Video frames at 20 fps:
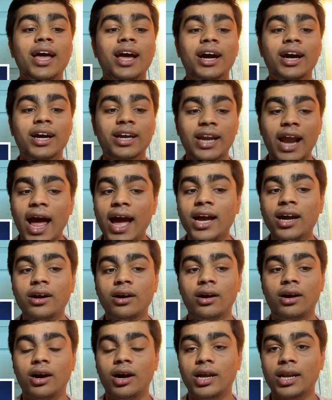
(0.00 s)
Crack
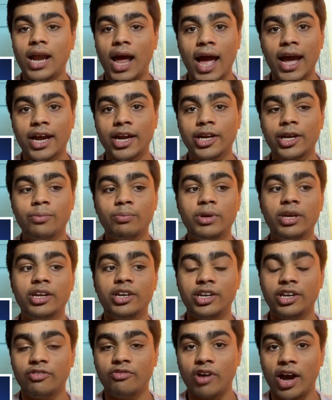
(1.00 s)
Unacademy
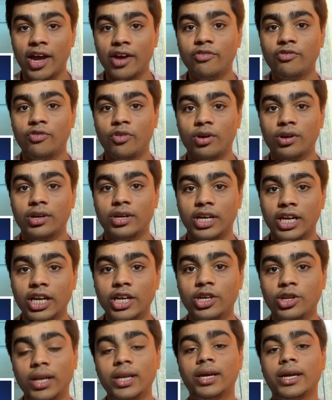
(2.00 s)
Revive for
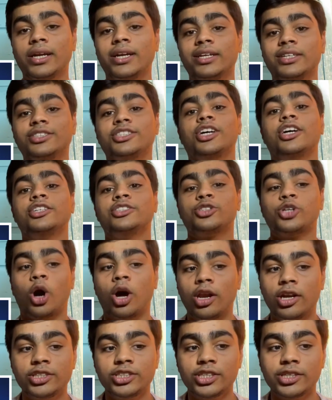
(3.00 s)
NEET. It is a
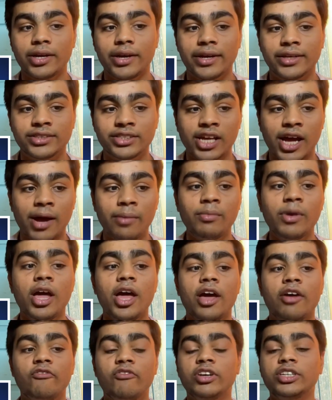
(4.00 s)
scholarship exam
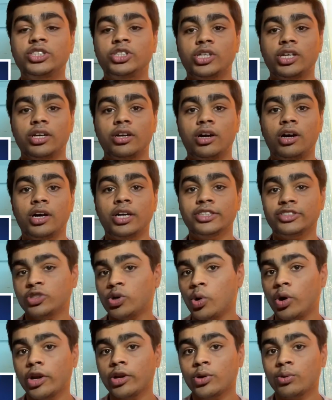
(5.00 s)
which is
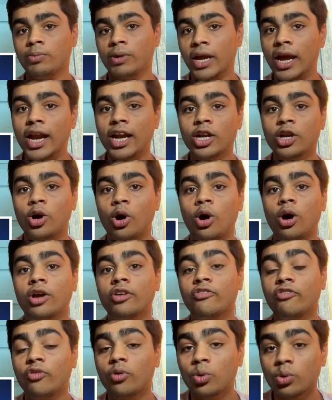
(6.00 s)
going to be held on
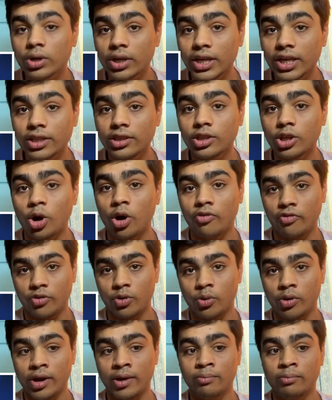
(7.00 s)
14th of
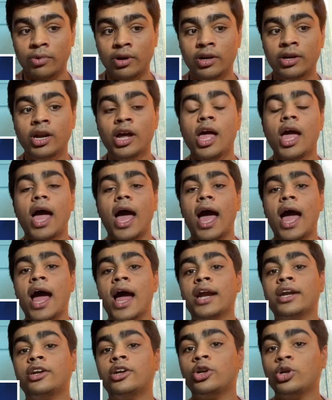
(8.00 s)
November
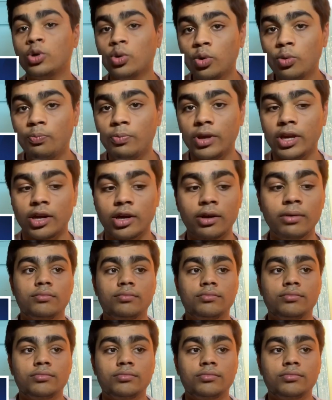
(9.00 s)
at 2 PM.